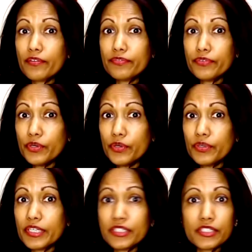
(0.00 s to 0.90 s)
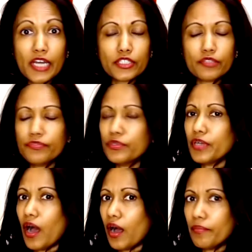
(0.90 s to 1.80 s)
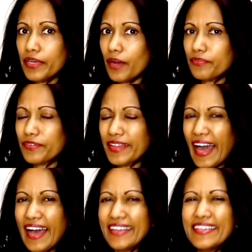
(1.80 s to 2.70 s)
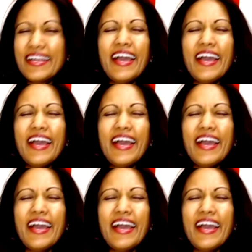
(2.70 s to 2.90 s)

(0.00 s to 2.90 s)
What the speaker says: food, international food. I'll be up for that.